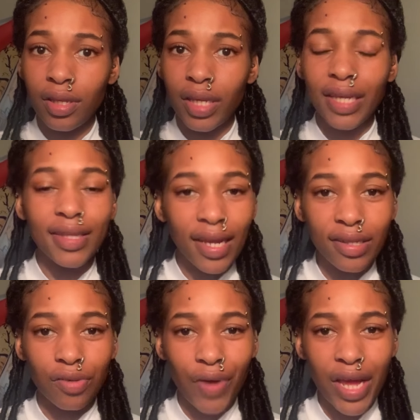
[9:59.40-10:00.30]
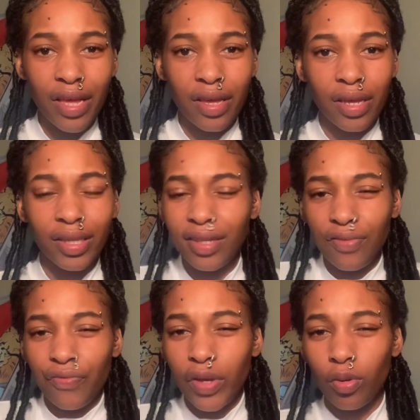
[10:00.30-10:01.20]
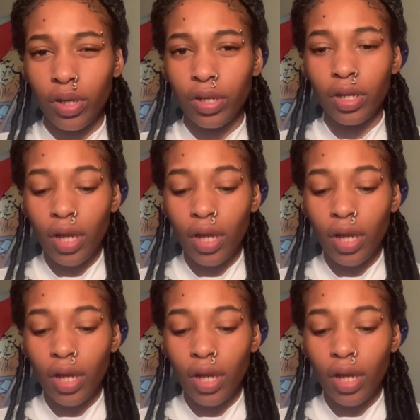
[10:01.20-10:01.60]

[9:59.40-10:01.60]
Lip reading: It doesn't, right? It doesn't feel good.